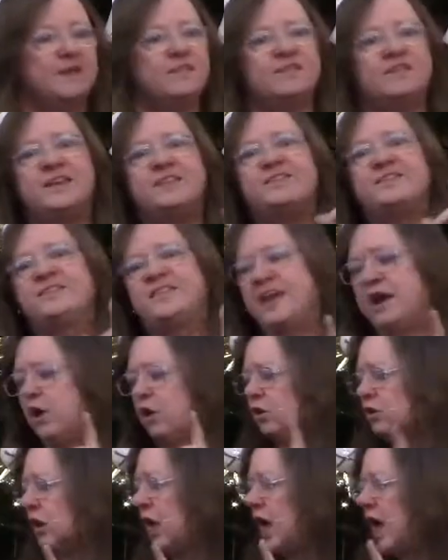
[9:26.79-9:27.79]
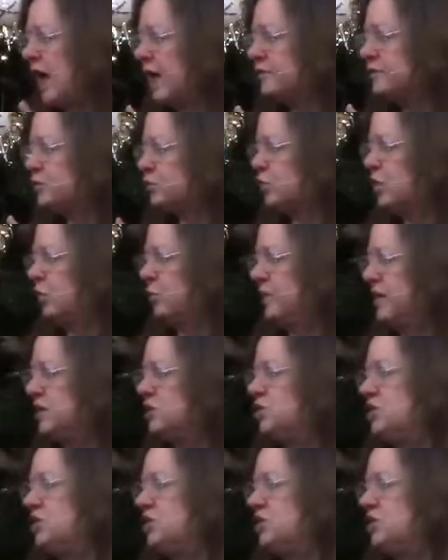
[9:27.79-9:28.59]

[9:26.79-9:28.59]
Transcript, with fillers: then their lives will be